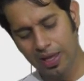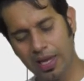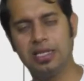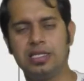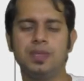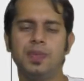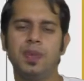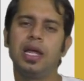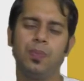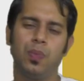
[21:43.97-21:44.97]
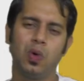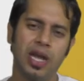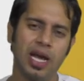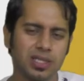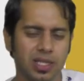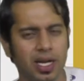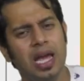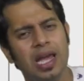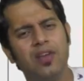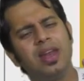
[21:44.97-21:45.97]
eligible input tax credit.
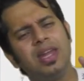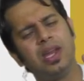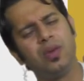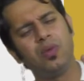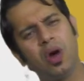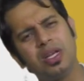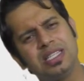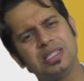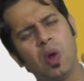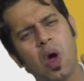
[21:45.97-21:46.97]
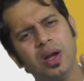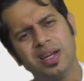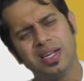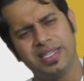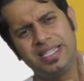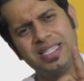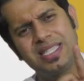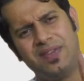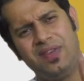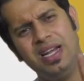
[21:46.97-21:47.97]
If any invoice is blocked under section
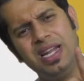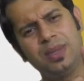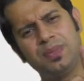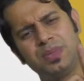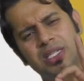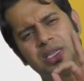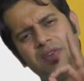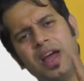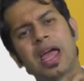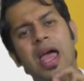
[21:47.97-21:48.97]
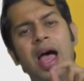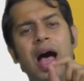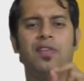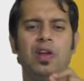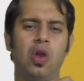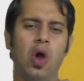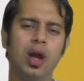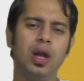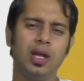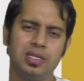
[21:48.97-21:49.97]
17 subsection 5, I will
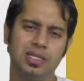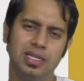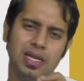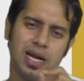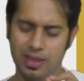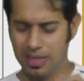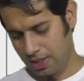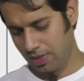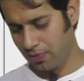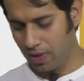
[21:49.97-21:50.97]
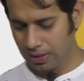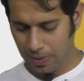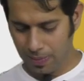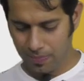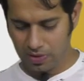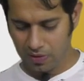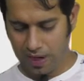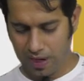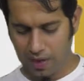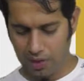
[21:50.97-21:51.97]
not consider that for the purpose of
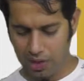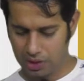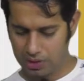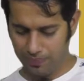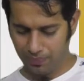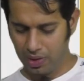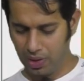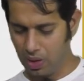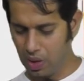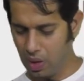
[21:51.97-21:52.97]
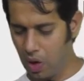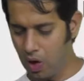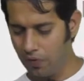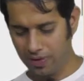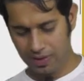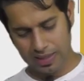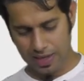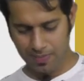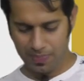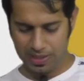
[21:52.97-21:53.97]
calculation of that
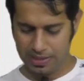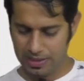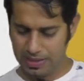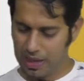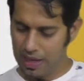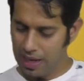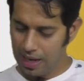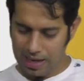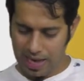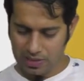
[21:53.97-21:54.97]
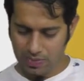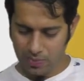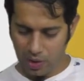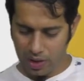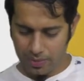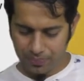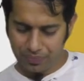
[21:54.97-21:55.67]
10%. And last point,